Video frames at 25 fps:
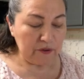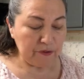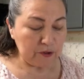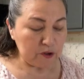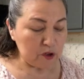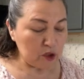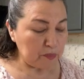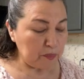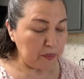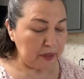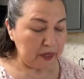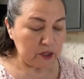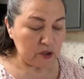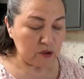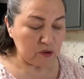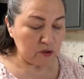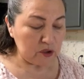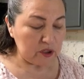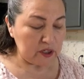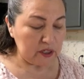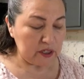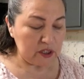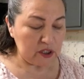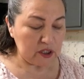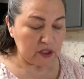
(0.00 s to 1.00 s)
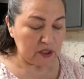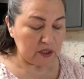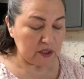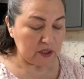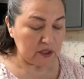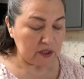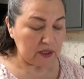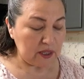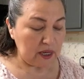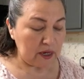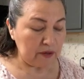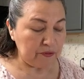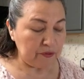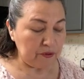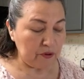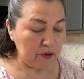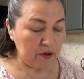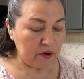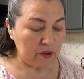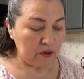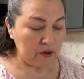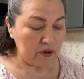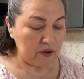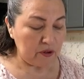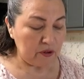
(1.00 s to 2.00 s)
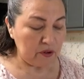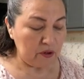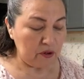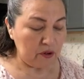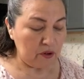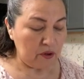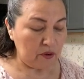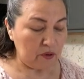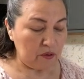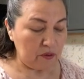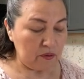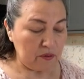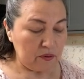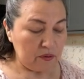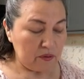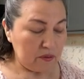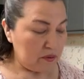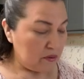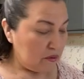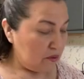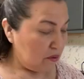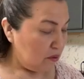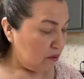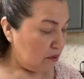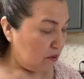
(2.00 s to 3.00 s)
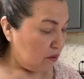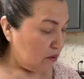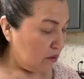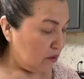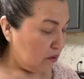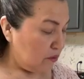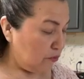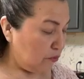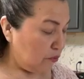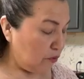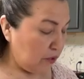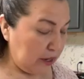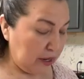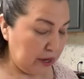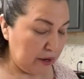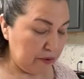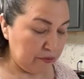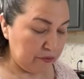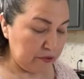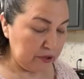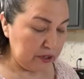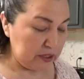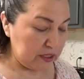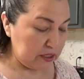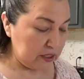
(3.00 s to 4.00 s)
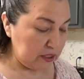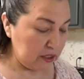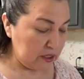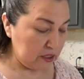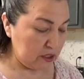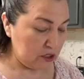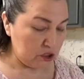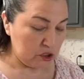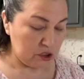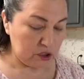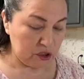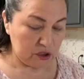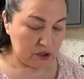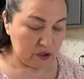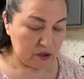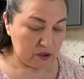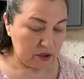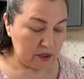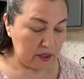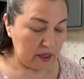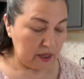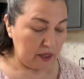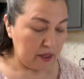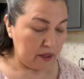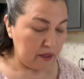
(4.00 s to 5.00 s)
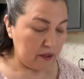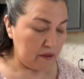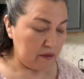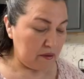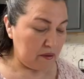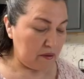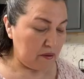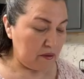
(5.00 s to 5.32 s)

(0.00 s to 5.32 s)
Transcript: for special dishes. It's not for for every dish that.